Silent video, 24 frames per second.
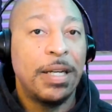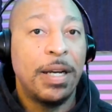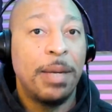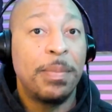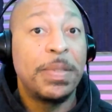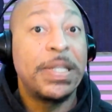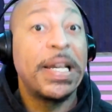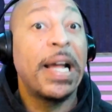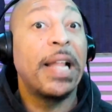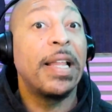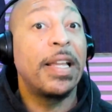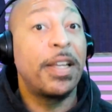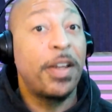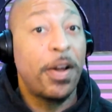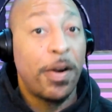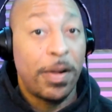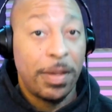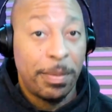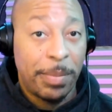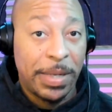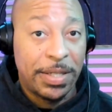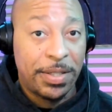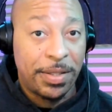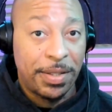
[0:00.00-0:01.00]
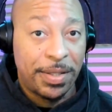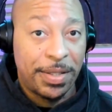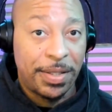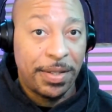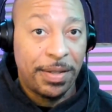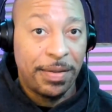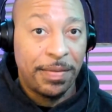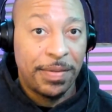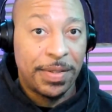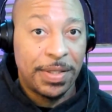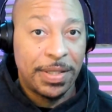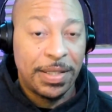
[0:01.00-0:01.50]
telling y'all about
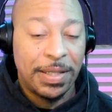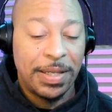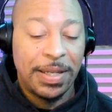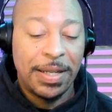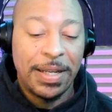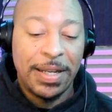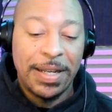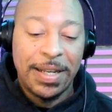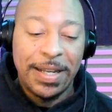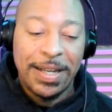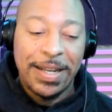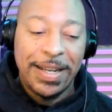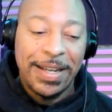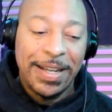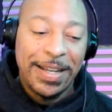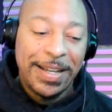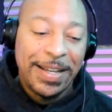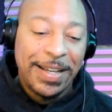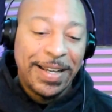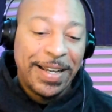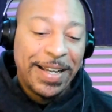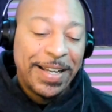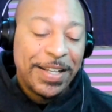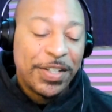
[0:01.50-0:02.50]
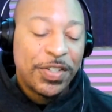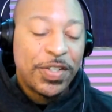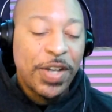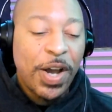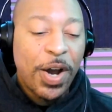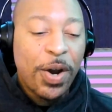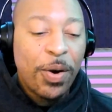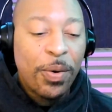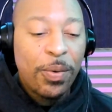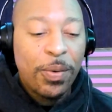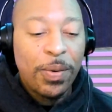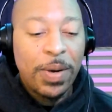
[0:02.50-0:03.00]
yourselves.
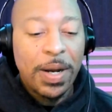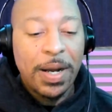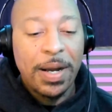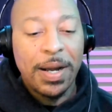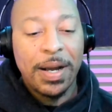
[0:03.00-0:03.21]
So